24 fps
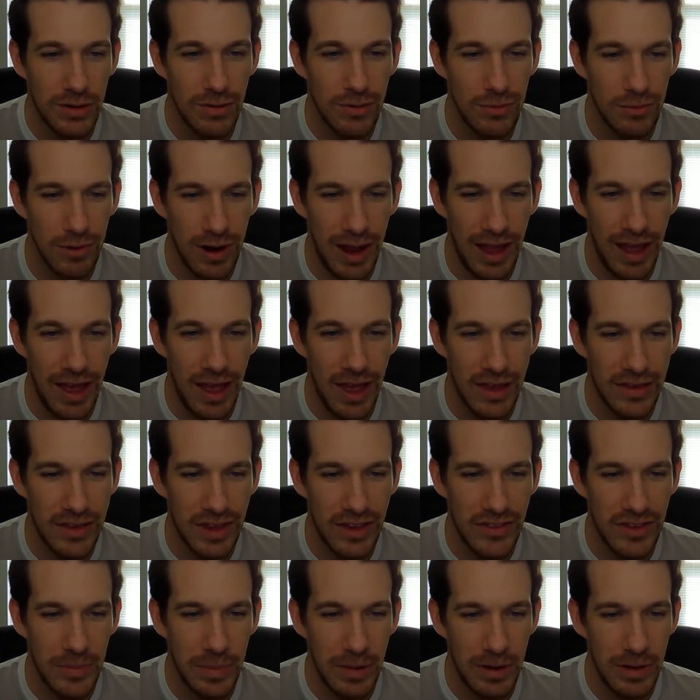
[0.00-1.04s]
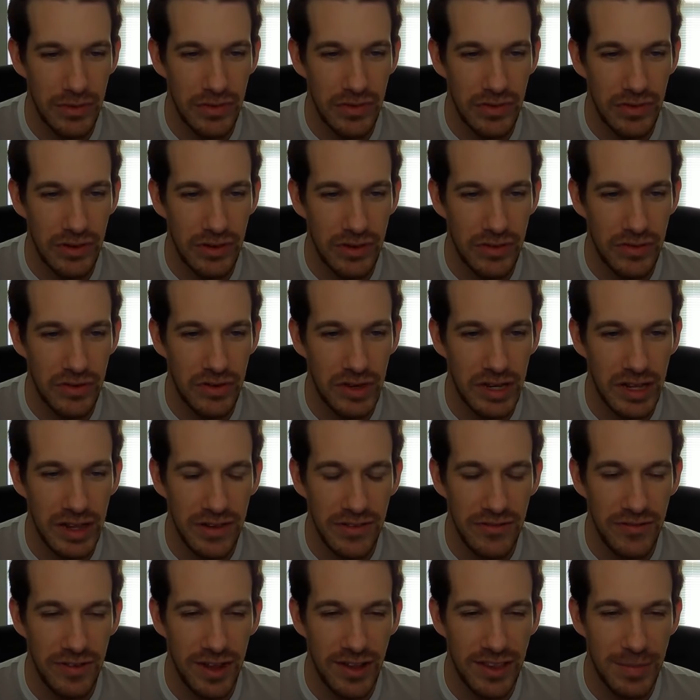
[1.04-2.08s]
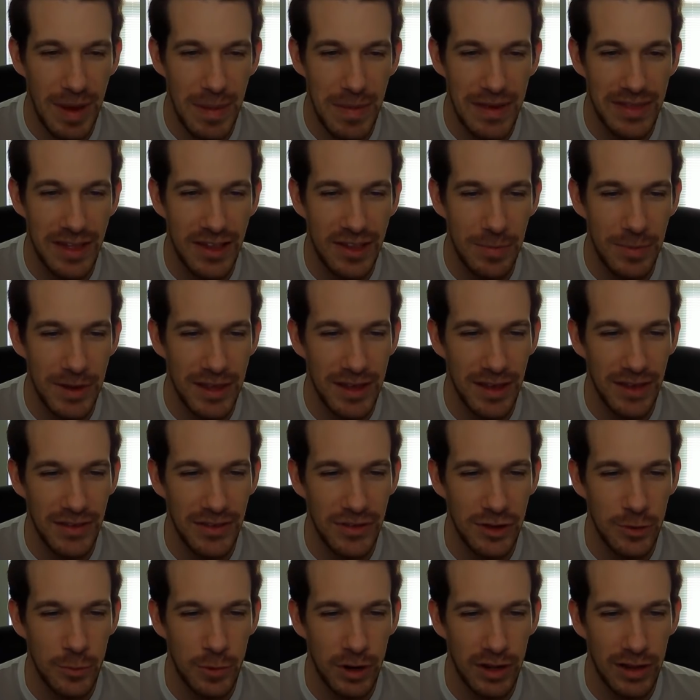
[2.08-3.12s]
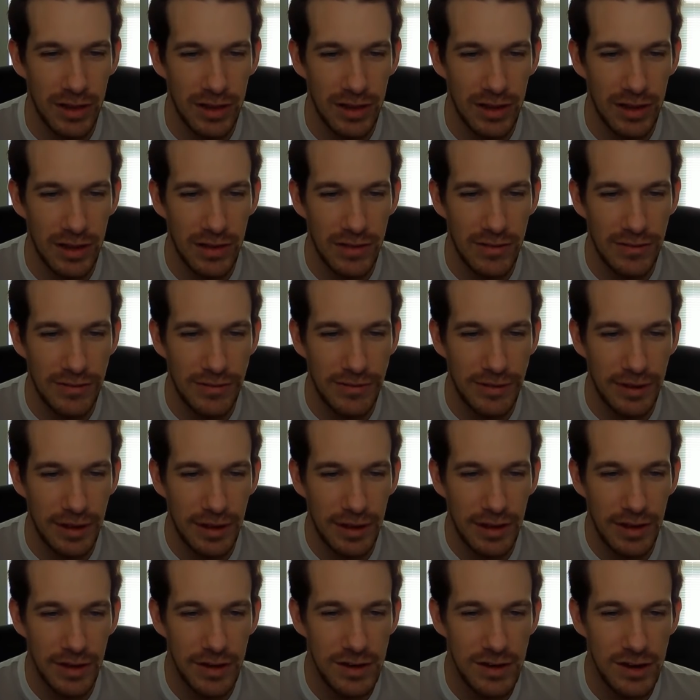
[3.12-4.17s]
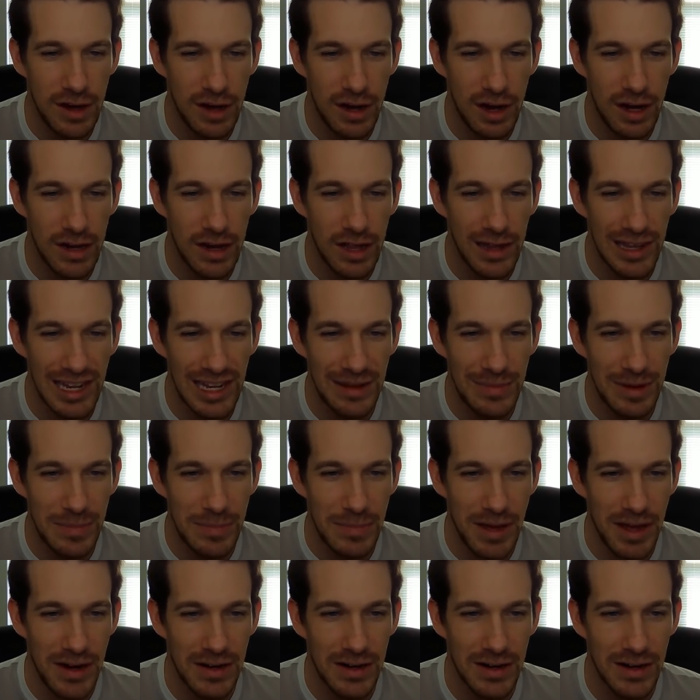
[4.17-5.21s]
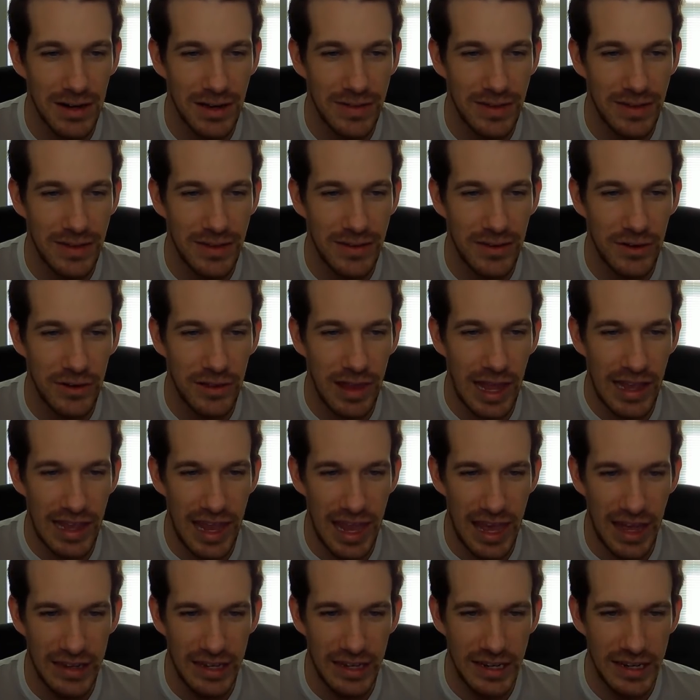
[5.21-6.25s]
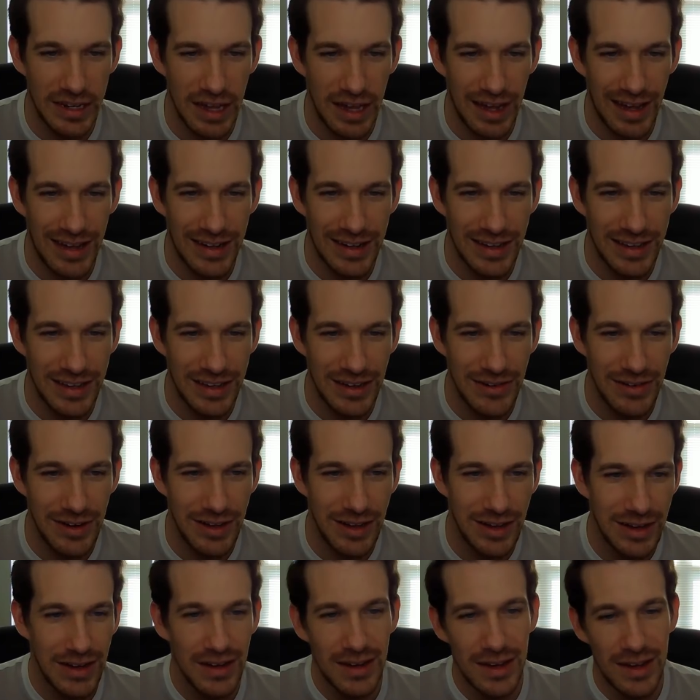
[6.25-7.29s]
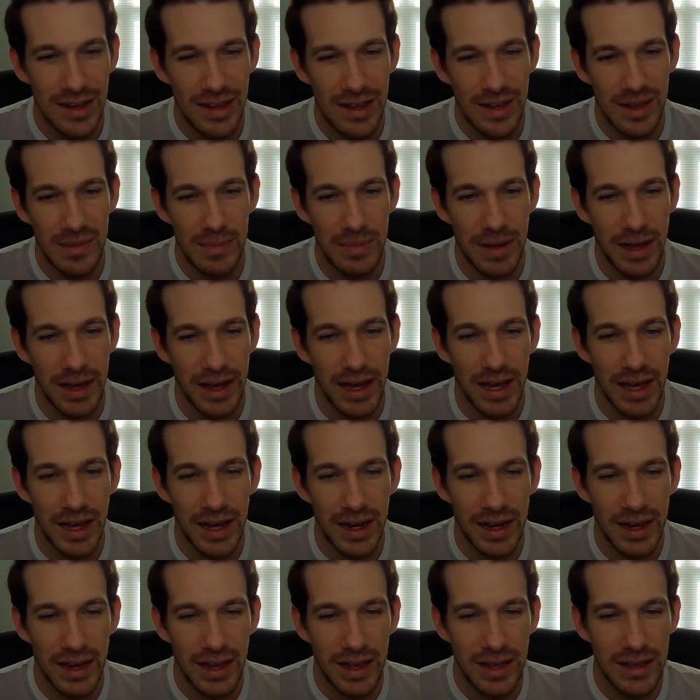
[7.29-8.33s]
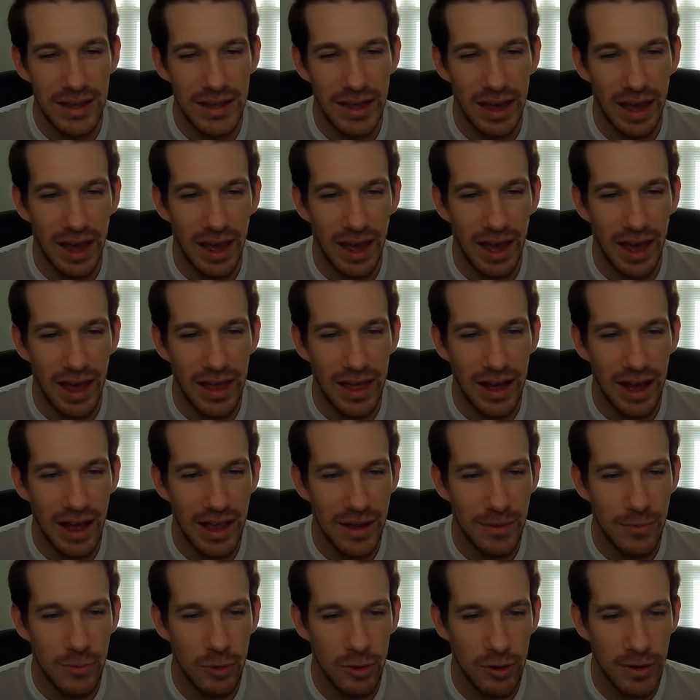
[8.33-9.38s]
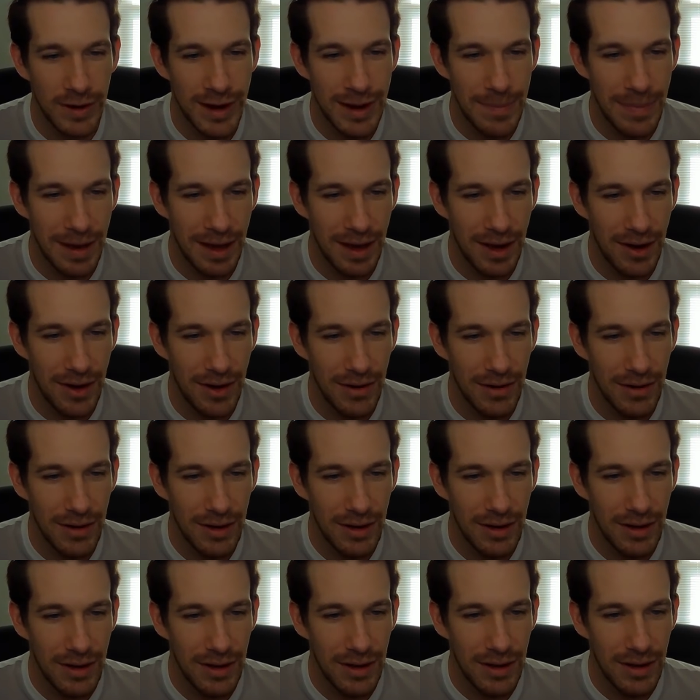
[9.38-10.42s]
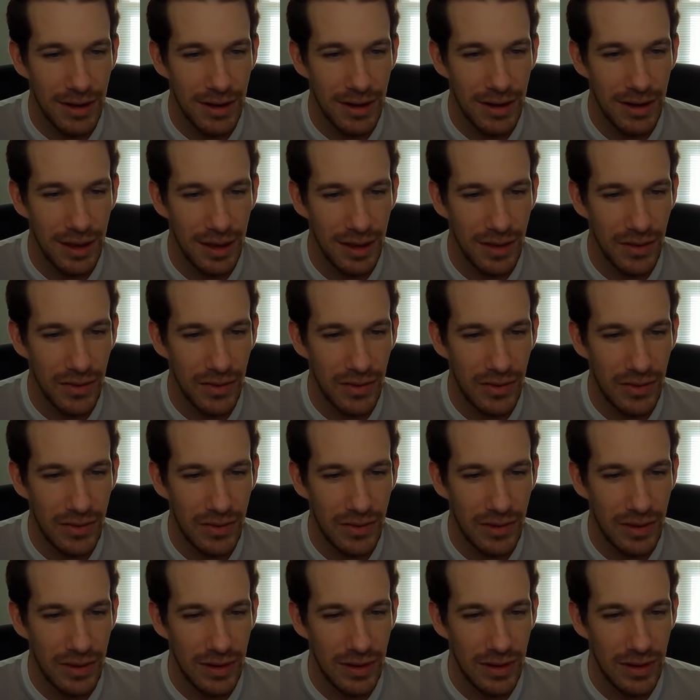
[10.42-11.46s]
res as opposed to defense. Maybe that's because you want to live Not a little bit better, and this is your like anti-Not unit. But yeah, I worry about his